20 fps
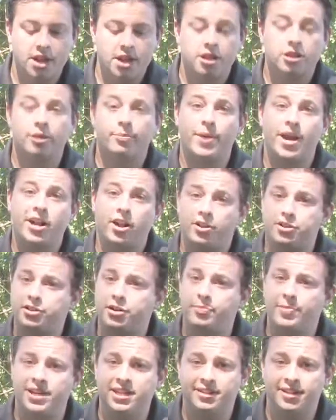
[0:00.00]
There might
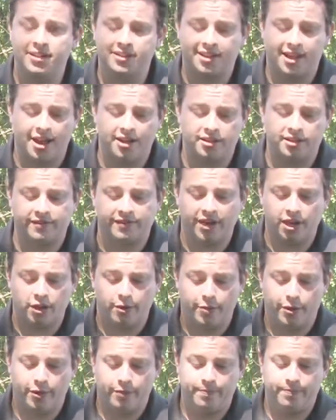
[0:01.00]
also be discounts
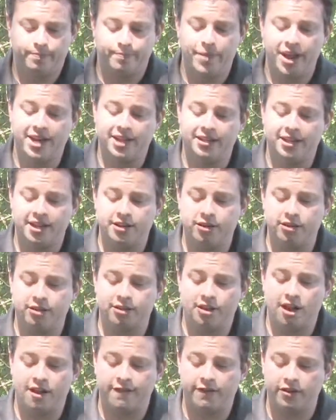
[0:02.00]
available. Many lenders
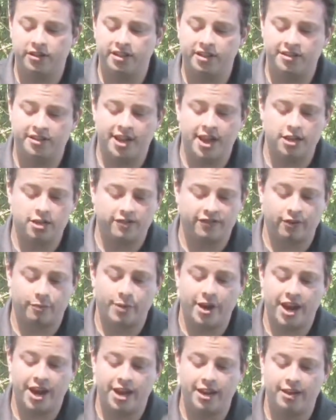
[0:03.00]
offer discounts for
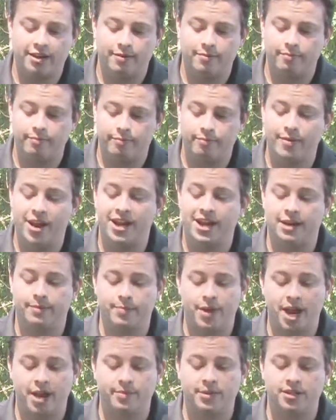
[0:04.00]
making
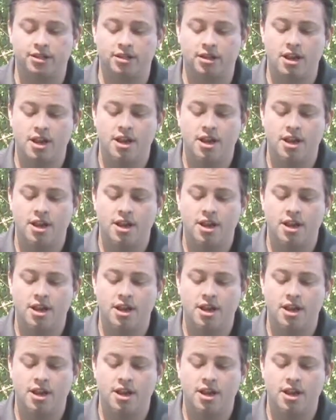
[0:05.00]
payments